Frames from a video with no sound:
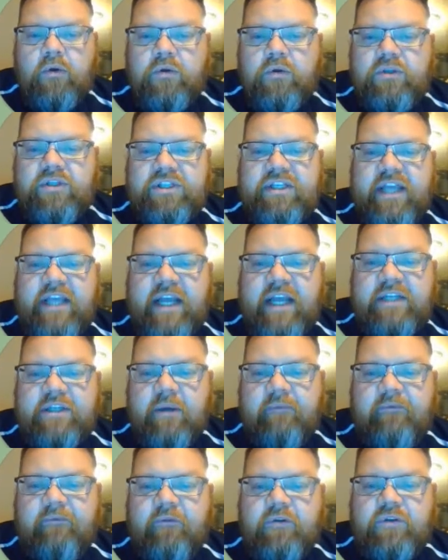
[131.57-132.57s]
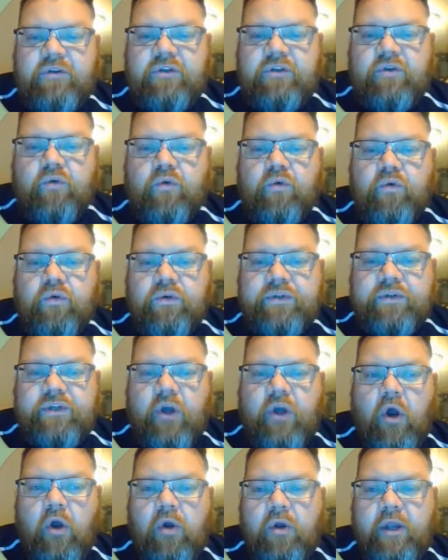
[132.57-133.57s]
SketchUp for Schools
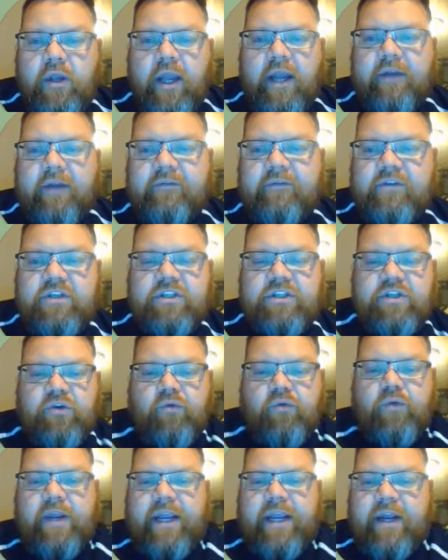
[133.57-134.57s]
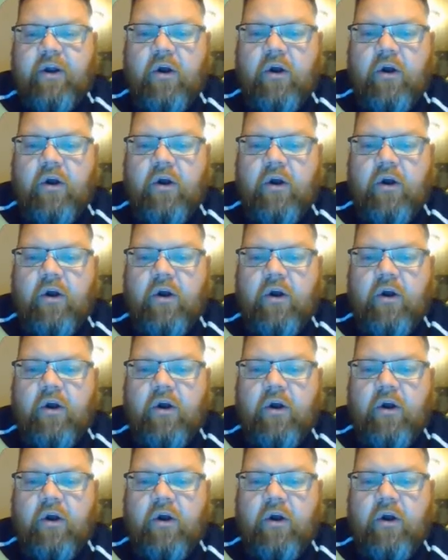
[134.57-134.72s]
kind of screen,